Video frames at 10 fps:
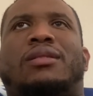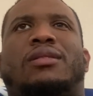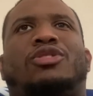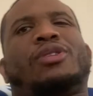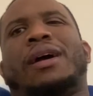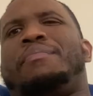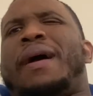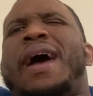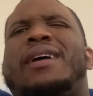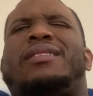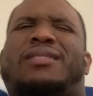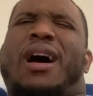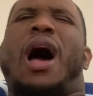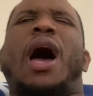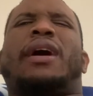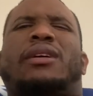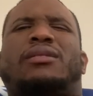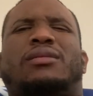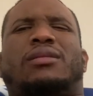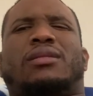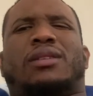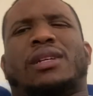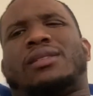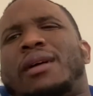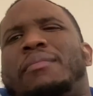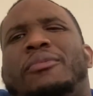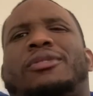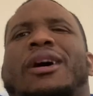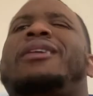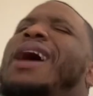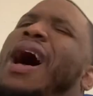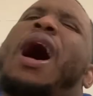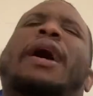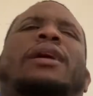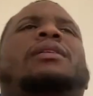Trade back? All right. Get something in return? All right.